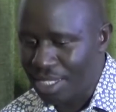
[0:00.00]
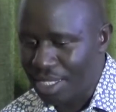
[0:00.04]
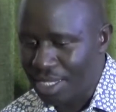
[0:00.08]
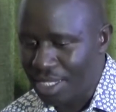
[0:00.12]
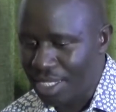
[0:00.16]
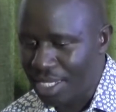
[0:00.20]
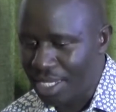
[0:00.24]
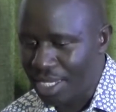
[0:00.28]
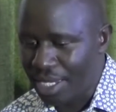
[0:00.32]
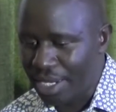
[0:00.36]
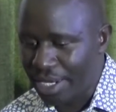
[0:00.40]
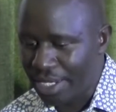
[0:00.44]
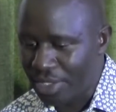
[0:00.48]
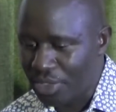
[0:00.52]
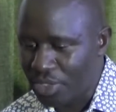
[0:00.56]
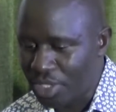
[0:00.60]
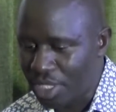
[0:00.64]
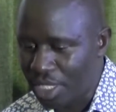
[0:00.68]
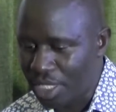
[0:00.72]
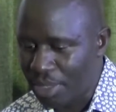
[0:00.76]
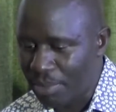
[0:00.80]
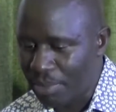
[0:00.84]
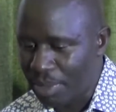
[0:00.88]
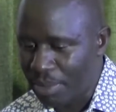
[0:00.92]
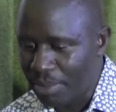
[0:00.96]
they are
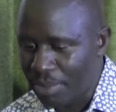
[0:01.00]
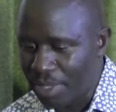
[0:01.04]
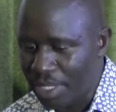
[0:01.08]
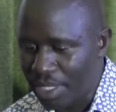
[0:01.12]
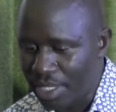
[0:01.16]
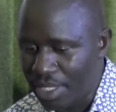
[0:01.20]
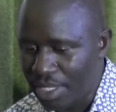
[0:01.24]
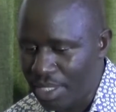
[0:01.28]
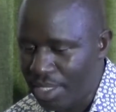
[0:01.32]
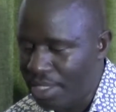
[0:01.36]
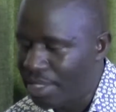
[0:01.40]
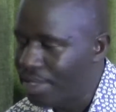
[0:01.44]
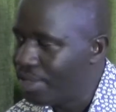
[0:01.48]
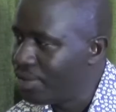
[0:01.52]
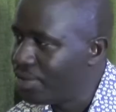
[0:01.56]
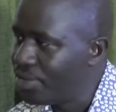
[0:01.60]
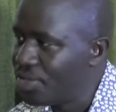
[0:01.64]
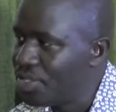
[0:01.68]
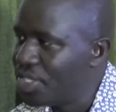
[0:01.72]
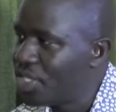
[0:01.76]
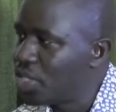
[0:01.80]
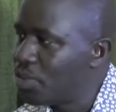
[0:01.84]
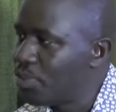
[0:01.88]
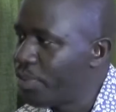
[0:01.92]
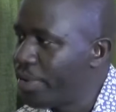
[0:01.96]
actually maybe
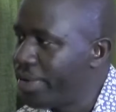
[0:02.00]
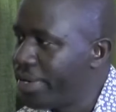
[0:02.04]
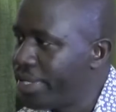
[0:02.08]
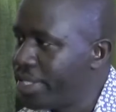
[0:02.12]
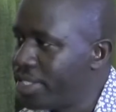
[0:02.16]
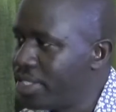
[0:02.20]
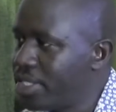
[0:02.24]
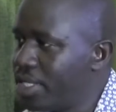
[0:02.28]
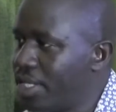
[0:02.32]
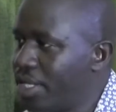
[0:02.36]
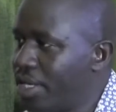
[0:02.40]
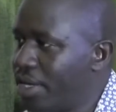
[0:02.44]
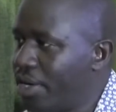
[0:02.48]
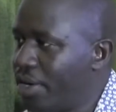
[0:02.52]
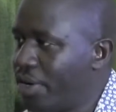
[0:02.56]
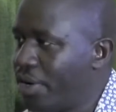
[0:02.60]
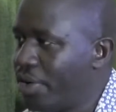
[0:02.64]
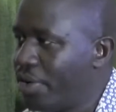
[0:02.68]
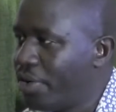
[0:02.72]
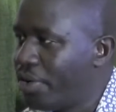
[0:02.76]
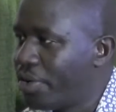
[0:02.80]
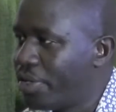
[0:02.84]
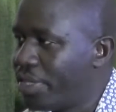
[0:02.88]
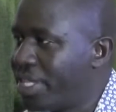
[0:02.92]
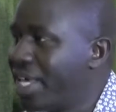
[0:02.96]
desperate
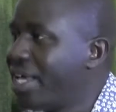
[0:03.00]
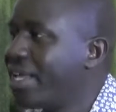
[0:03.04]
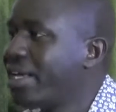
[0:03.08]
or they